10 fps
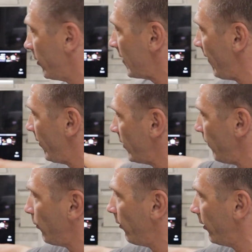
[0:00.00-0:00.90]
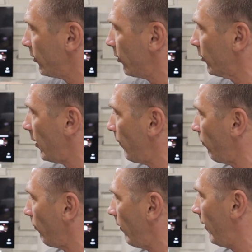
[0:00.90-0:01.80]
we just have it temporarily just hooked up
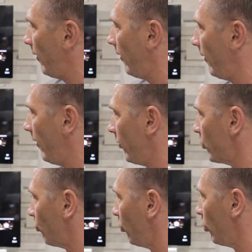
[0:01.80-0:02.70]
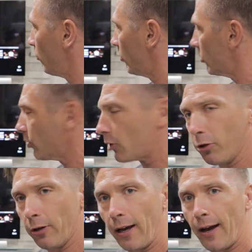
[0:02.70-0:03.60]
in this room just to show
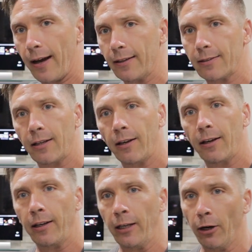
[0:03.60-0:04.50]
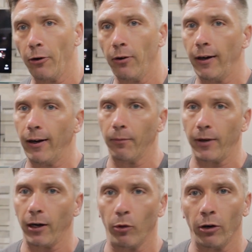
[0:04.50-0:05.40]
you guys, you know,
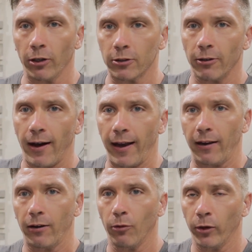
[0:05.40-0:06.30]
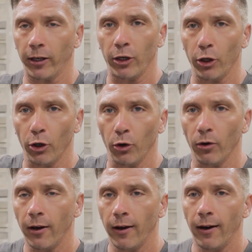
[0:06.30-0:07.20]
kind of what it looks like, what it can
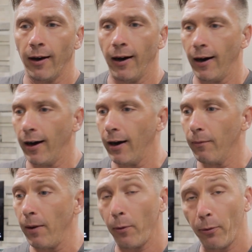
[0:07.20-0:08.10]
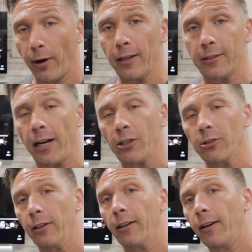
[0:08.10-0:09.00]
do. I'm impressed,
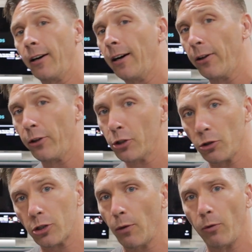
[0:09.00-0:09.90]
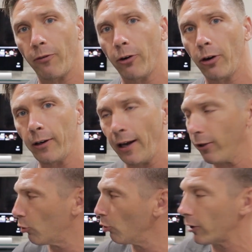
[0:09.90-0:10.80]
actually. There's no subwoofer. Now,
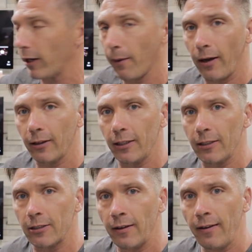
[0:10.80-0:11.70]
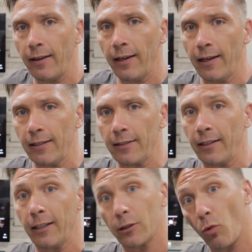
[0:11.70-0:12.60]
the cool thing about this is
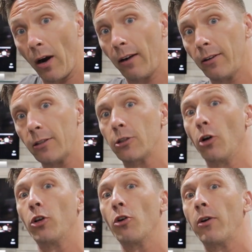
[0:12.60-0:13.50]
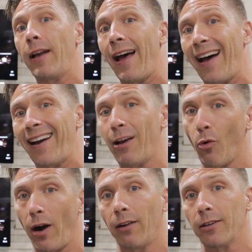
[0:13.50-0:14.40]
it is wireless, so you can add a
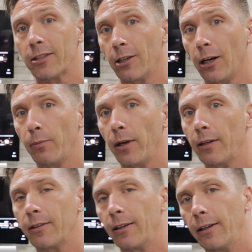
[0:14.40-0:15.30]
wireless sub that